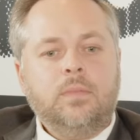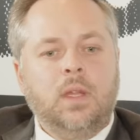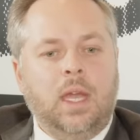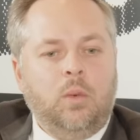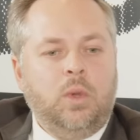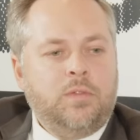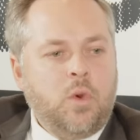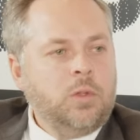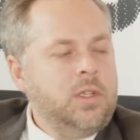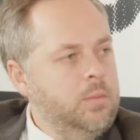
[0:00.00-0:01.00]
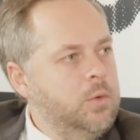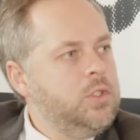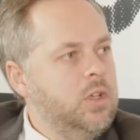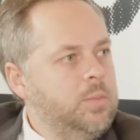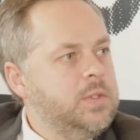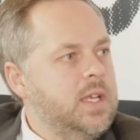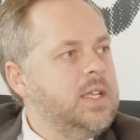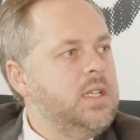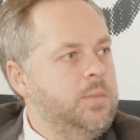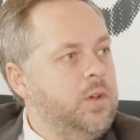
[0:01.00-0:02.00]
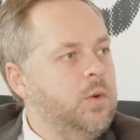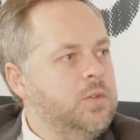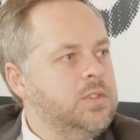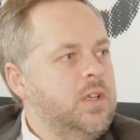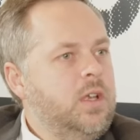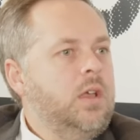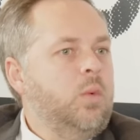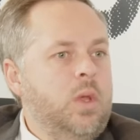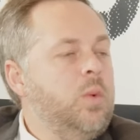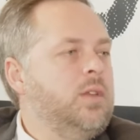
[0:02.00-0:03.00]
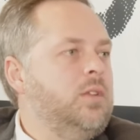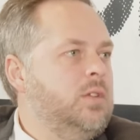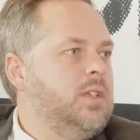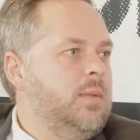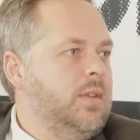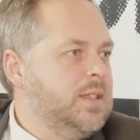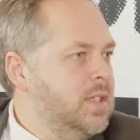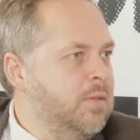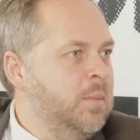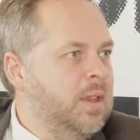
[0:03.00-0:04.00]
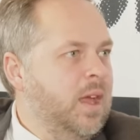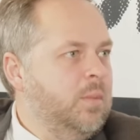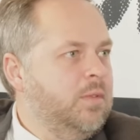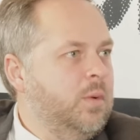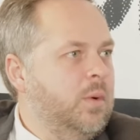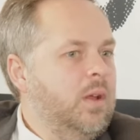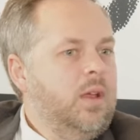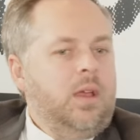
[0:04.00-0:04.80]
And we've called it a moonshot precisely because we want to do something that's never been done before,